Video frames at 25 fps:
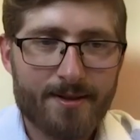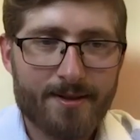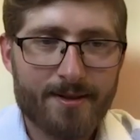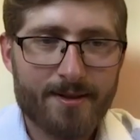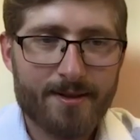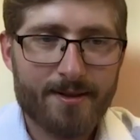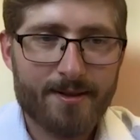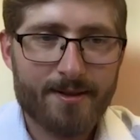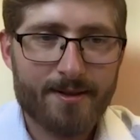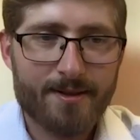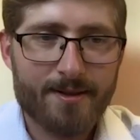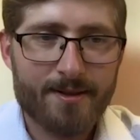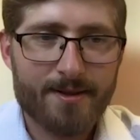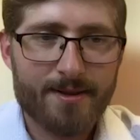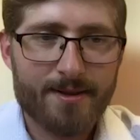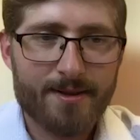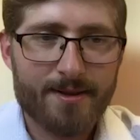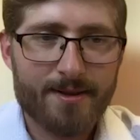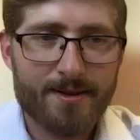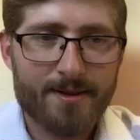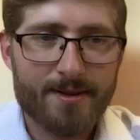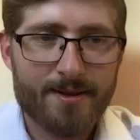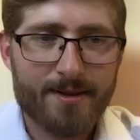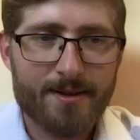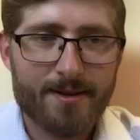
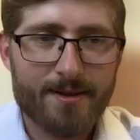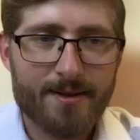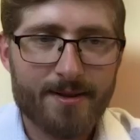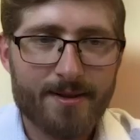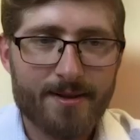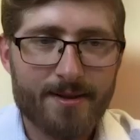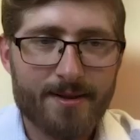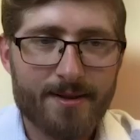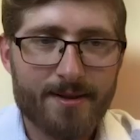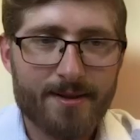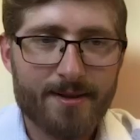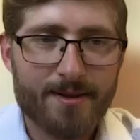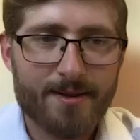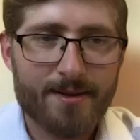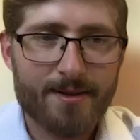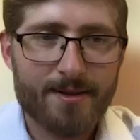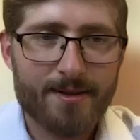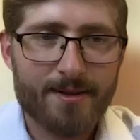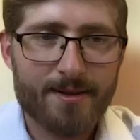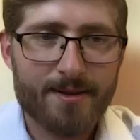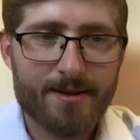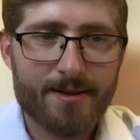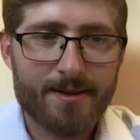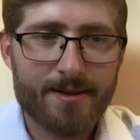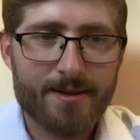
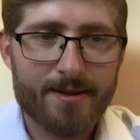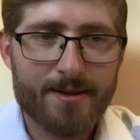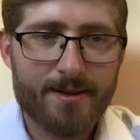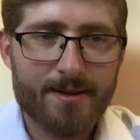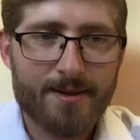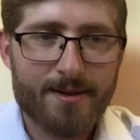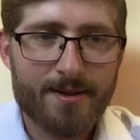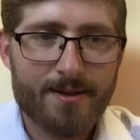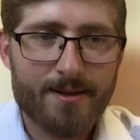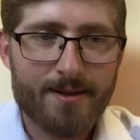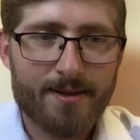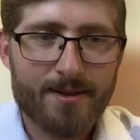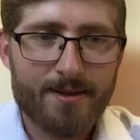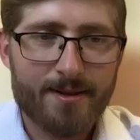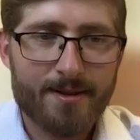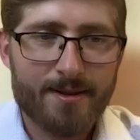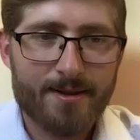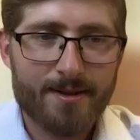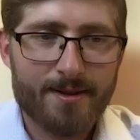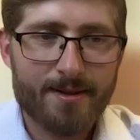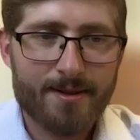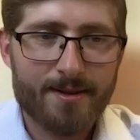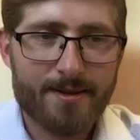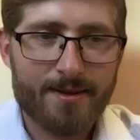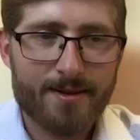
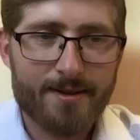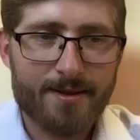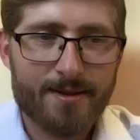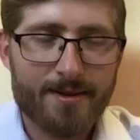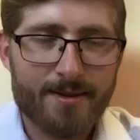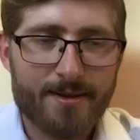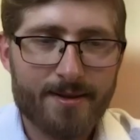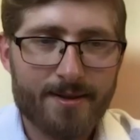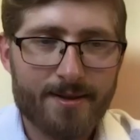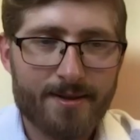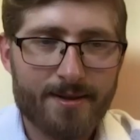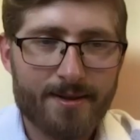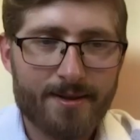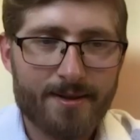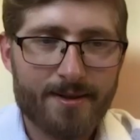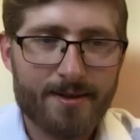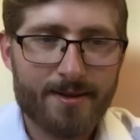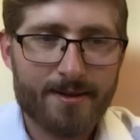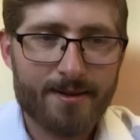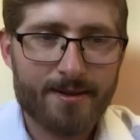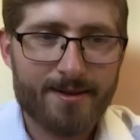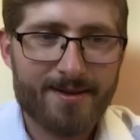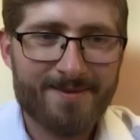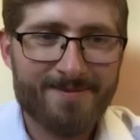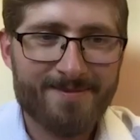
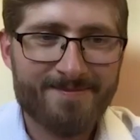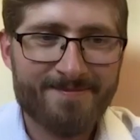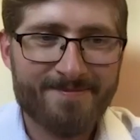(not speaking)